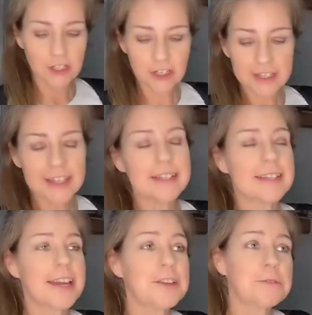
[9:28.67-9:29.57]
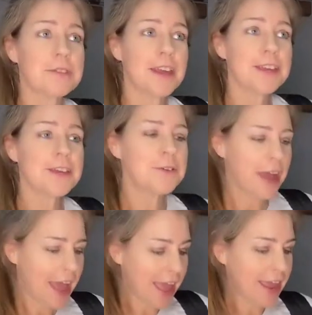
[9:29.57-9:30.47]
And she said to tell you thank you,
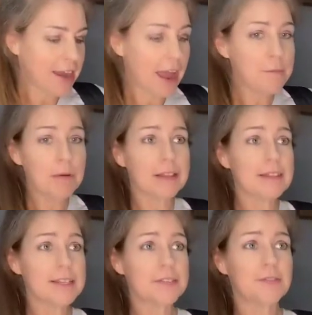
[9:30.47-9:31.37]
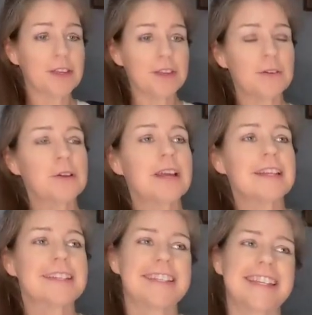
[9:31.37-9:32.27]
and I brought this for you
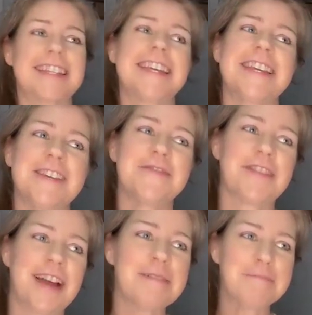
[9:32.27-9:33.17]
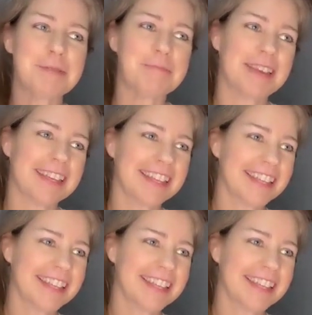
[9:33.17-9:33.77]
to say thank you for helping me.